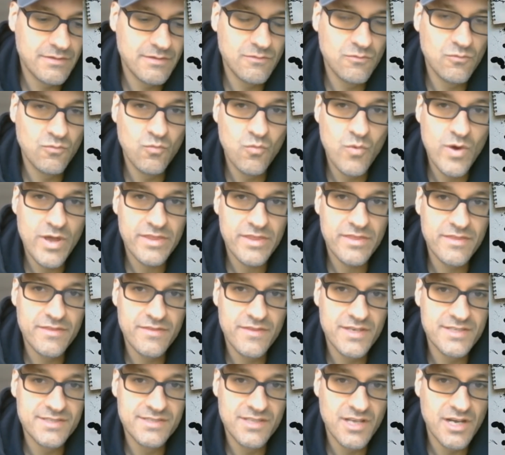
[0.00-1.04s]
With
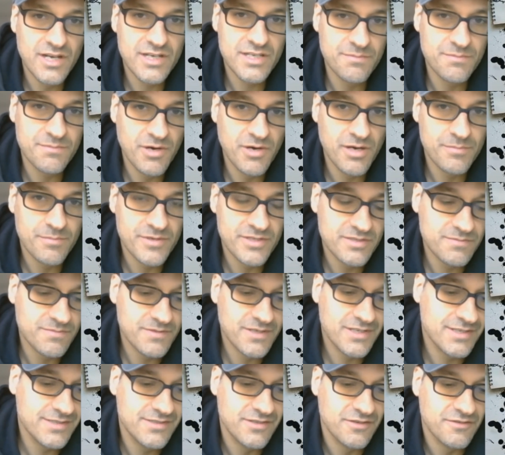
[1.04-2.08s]
these Nutty Puppets,
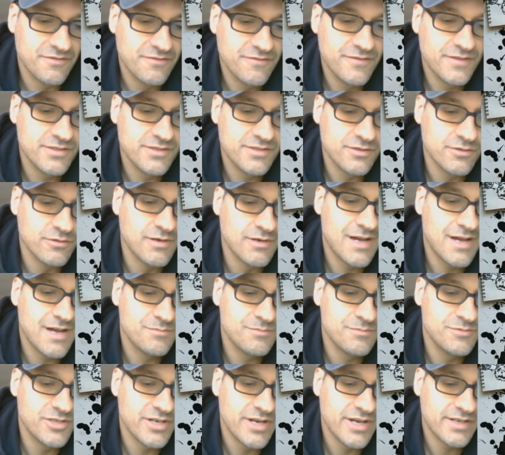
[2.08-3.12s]
because they're physical
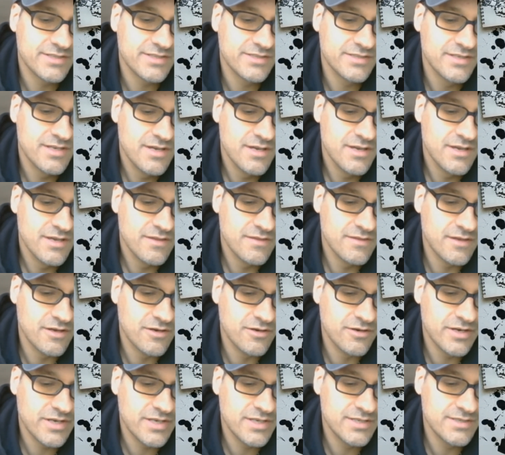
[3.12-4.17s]
objects,
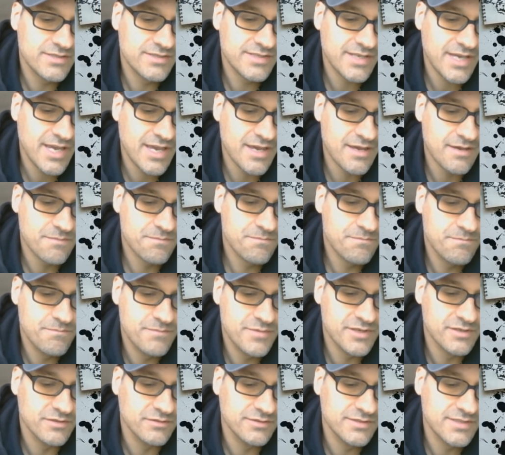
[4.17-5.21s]
there is a
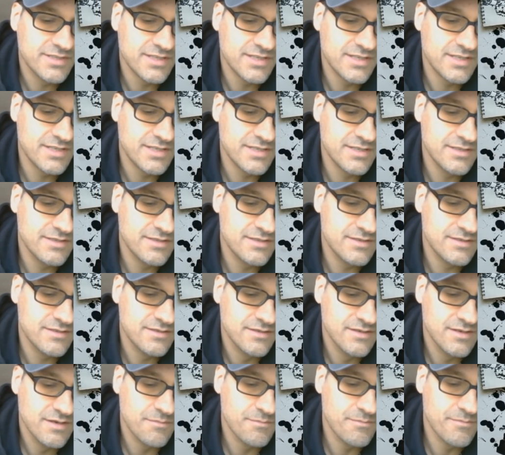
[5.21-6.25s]
built-in
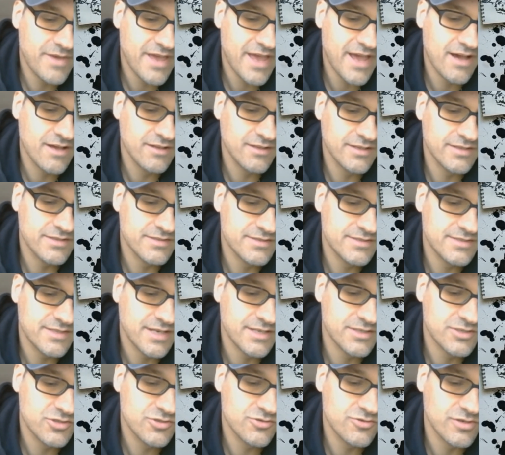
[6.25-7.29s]
balance
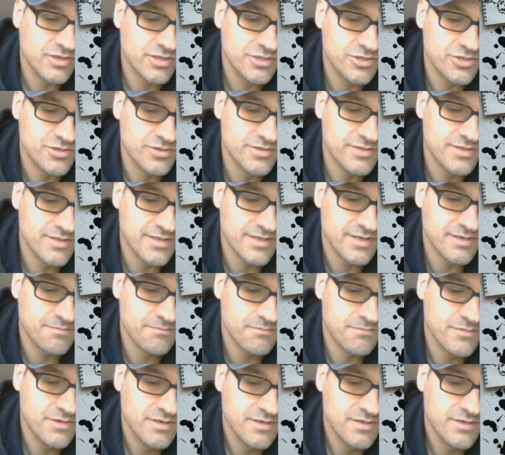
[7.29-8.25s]
and structure to them.